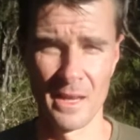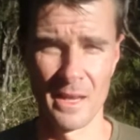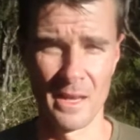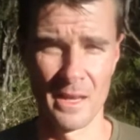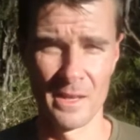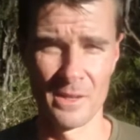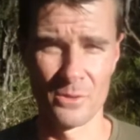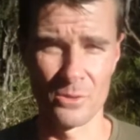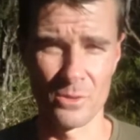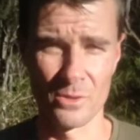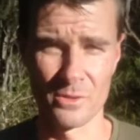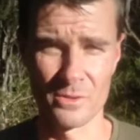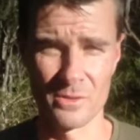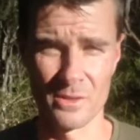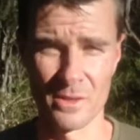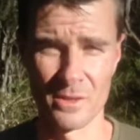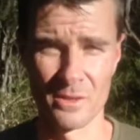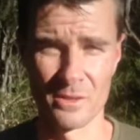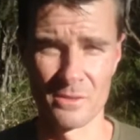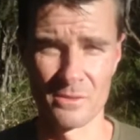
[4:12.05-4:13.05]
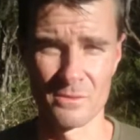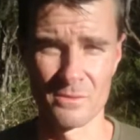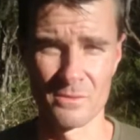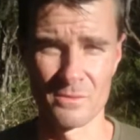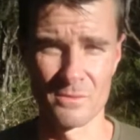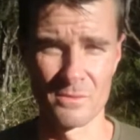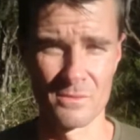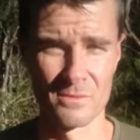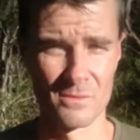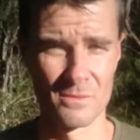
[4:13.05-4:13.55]
And also
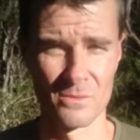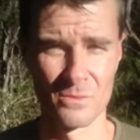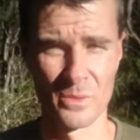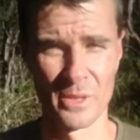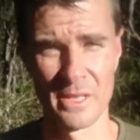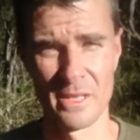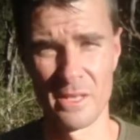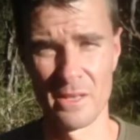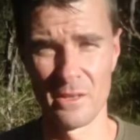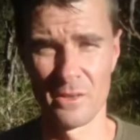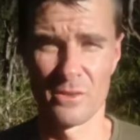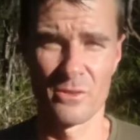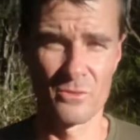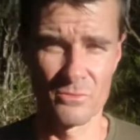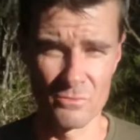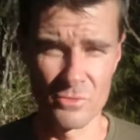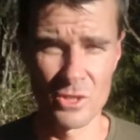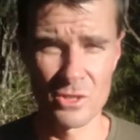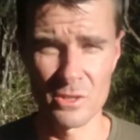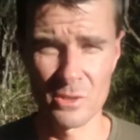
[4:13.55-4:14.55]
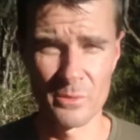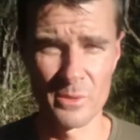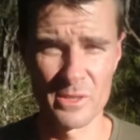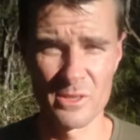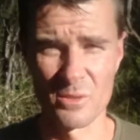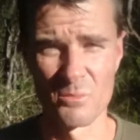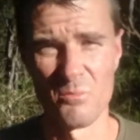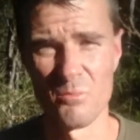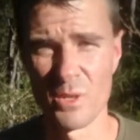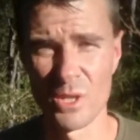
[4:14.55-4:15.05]
with, usually with
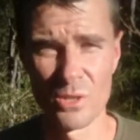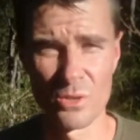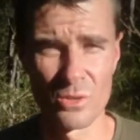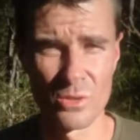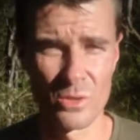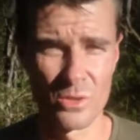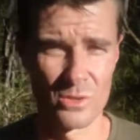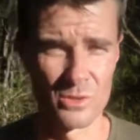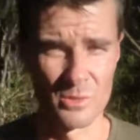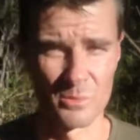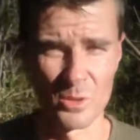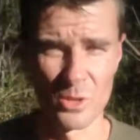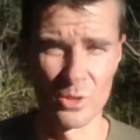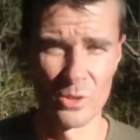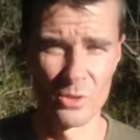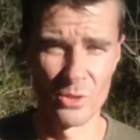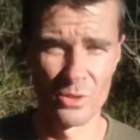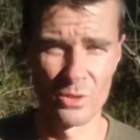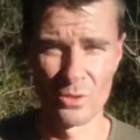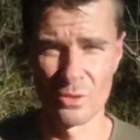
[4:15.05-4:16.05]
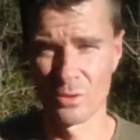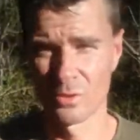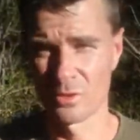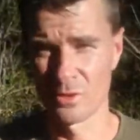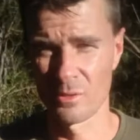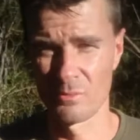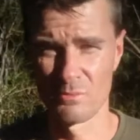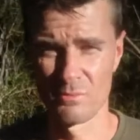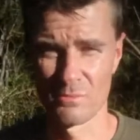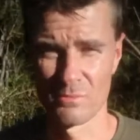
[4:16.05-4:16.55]
some milk or some curd or
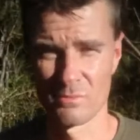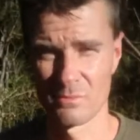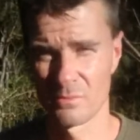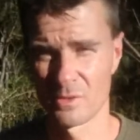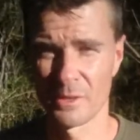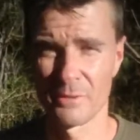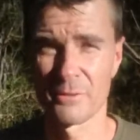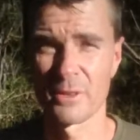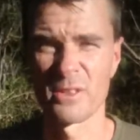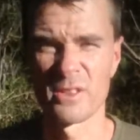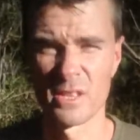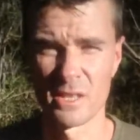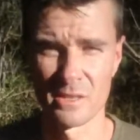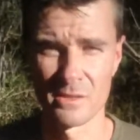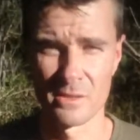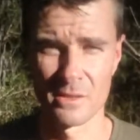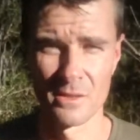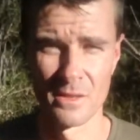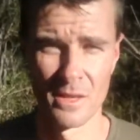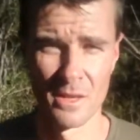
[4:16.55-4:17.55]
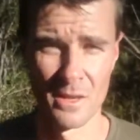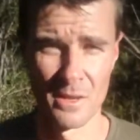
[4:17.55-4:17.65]
some different things.